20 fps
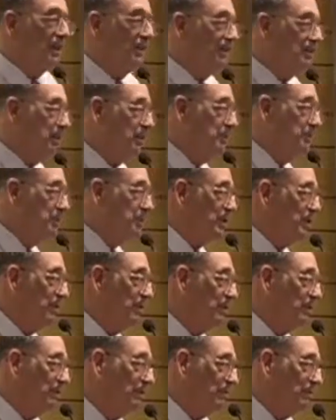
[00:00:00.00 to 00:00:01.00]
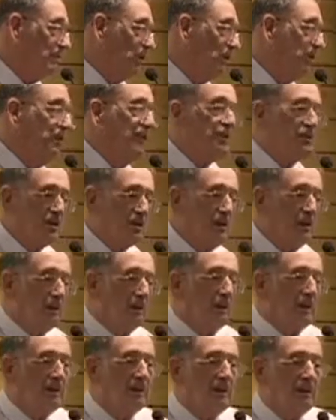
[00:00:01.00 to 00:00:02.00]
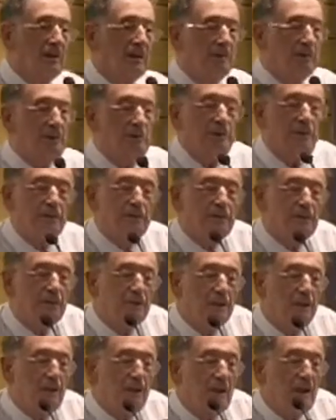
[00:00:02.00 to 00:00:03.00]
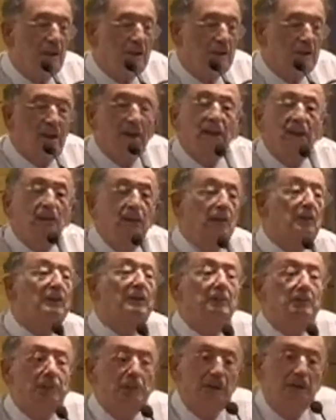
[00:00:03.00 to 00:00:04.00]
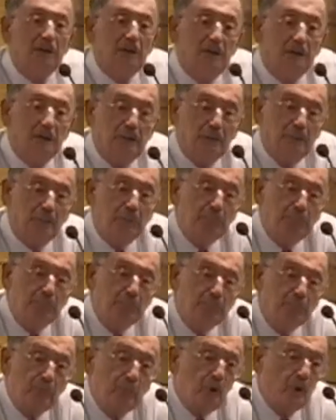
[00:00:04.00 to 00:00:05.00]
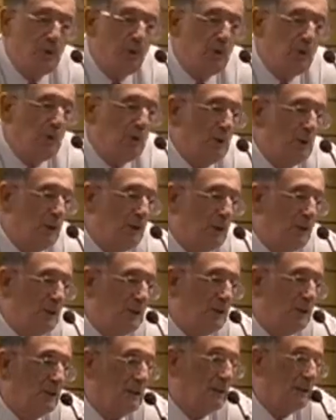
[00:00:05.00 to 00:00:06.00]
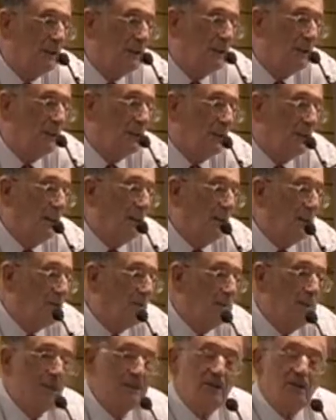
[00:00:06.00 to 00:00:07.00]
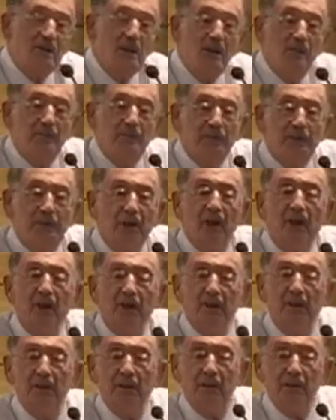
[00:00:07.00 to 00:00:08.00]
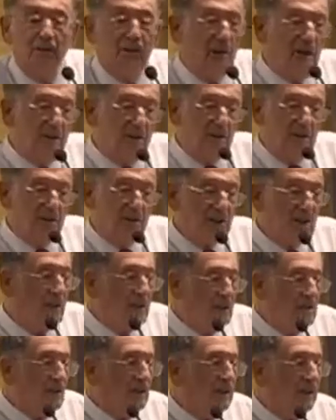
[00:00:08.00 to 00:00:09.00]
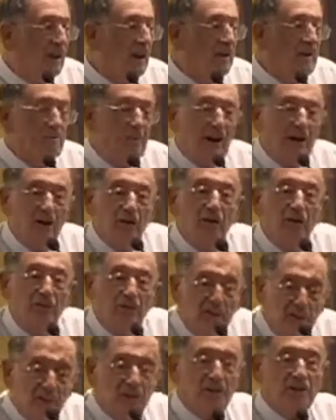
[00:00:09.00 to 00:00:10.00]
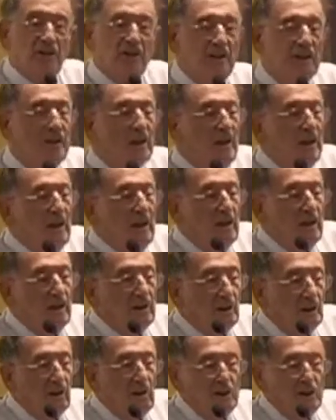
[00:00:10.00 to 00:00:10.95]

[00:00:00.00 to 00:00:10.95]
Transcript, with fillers: an Egyptian official by the name of Said Qutb, who uh, spent some time in the United States and came back convinced that the